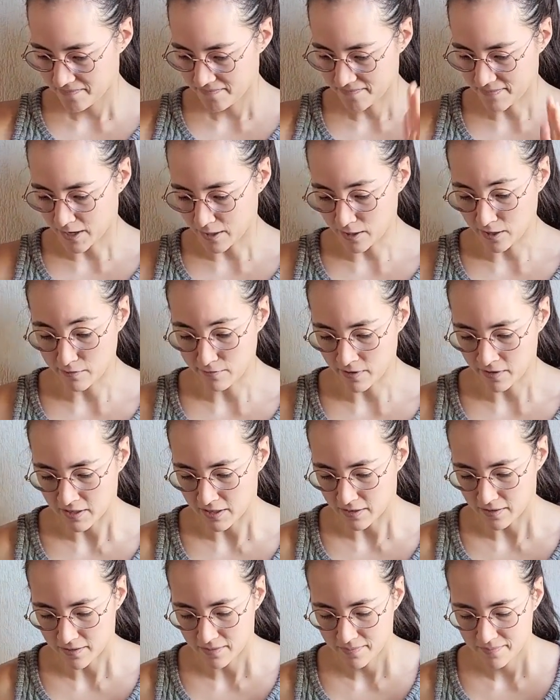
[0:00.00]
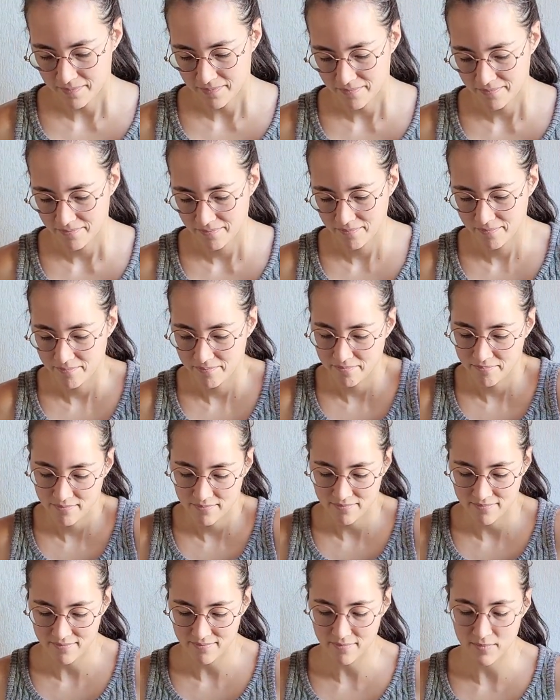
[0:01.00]
I can't find it.
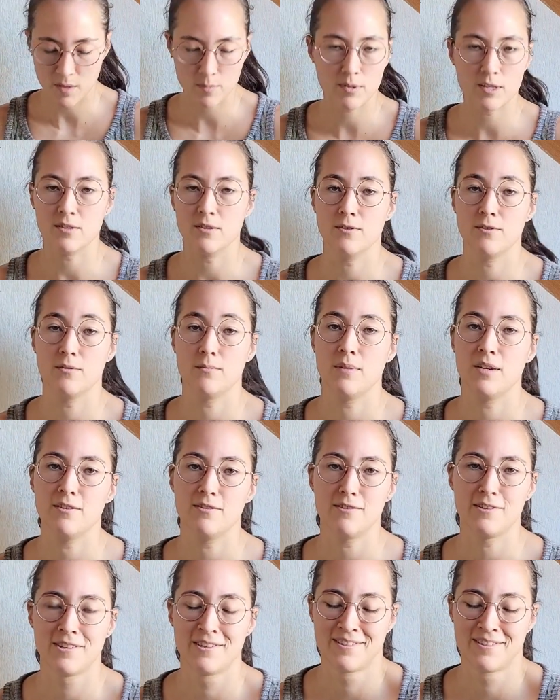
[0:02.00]
Maybe it doesn't matter.